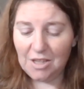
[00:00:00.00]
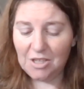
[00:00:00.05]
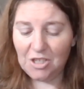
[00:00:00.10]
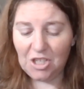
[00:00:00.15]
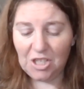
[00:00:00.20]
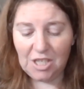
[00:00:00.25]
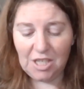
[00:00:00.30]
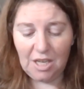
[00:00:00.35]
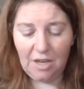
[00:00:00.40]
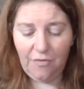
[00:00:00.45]

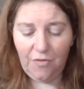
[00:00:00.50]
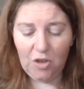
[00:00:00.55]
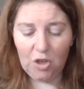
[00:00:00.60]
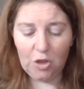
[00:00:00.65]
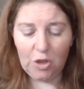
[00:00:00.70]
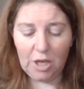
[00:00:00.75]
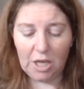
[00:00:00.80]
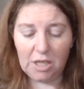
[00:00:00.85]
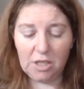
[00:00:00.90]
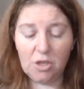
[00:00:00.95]
She said a few
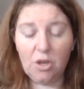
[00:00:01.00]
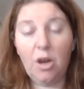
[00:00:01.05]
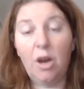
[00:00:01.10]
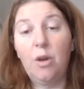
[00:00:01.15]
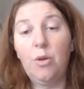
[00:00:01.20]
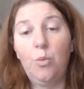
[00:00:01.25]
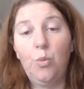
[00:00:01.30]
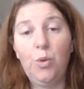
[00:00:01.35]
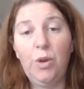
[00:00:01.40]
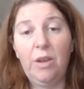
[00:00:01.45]
things
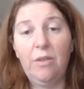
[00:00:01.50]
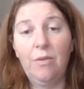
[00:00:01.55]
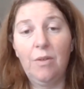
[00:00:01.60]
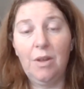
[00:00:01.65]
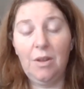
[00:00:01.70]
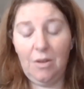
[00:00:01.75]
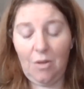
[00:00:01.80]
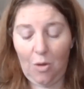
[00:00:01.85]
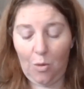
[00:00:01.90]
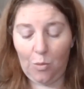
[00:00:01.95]
I'll
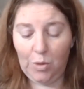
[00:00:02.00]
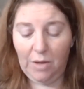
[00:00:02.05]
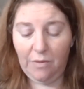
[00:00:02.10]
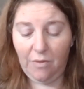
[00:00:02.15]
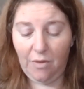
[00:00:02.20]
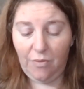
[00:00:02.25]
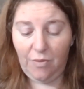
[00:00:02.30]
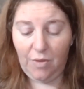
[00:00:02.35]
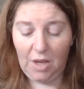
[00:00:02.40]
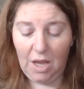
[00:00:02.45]

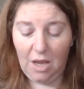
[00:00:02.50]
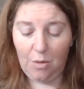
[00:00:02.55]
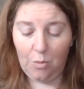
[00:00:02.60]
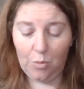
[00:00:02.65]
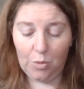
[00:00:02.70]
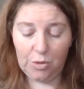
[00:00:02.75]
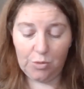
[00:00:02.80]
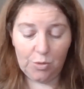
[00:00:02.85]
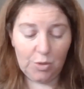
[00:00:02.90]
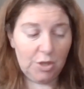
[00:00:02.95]
never forget,
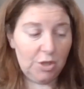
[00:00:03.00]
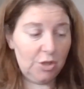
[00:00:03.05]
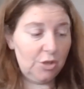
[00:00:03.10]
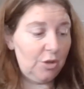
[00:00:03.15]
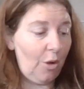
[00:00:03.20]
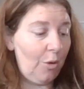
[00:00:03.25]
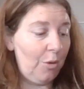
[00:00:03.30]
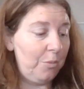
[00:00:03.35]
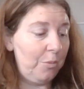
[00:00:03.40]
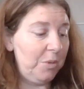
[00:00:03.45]
which was
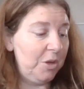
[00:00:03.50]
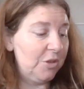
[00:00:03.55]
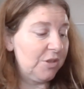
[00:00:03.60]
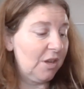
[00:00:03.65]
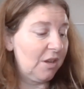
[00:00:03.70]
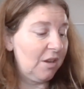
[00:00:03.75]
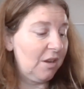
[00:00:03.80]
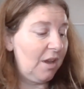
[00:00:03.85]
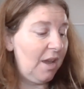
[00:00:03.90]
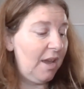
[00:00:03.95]
so
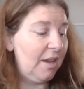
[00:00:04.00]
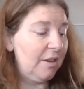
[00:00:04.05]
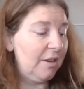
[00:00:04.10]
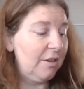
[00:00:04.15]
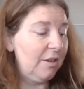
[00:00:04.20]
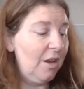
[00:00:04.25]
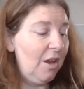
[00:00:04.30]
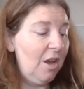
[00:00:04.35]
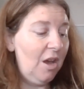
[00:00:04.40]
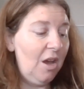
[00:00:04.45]
amusing,
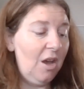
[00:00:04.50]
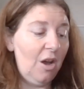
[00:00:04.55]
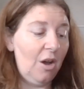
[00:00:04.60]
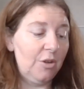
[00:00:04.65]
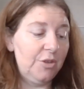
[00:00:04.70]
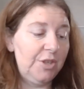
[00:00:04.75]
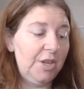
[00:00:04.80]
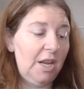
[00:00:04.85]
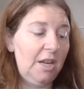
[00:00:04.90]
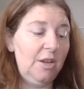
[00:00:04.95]
and
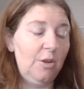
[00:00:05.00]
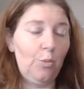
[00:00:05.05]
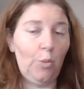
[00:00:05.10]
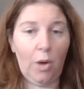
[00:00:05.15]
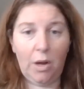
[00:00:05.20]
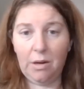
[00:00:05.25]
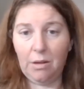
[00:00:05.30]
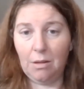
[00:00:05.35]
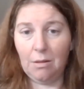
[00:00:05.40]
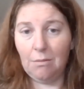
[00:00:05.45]
I'll tell you
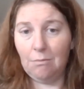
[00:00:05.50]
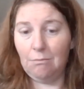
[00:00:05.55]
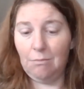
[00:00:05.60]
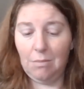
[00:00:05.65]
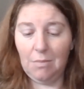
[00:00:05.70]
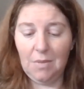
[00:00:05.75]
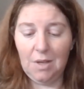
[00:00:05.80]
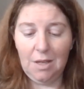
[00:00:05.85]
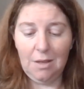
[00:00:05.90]
one of them